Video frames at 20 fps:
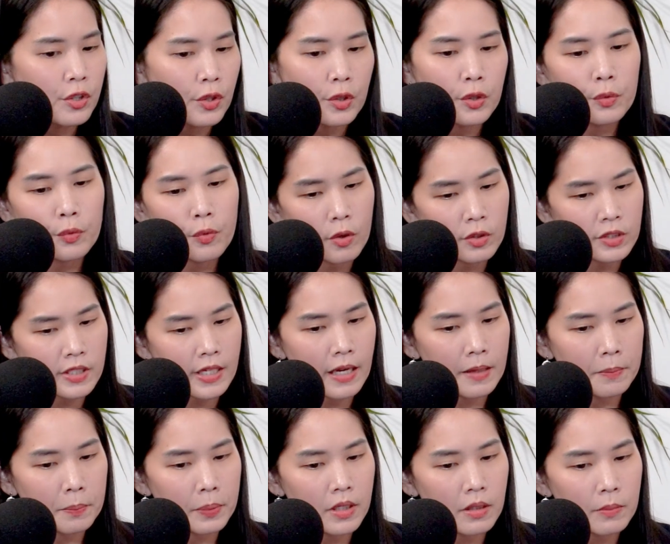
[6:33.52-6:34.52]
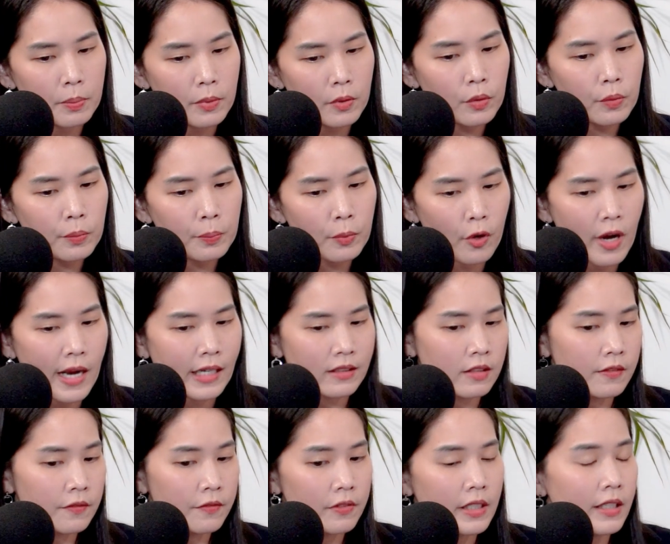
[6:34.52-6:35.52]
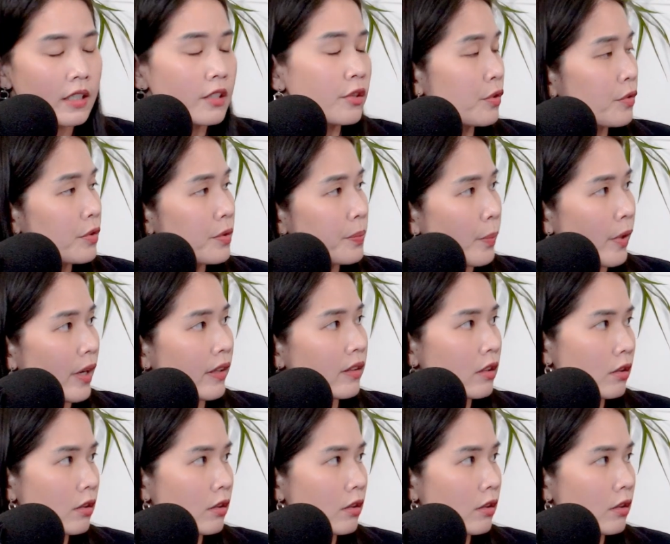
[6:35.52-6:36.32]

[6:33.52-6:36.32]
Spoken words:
you rotate people proactively to spread the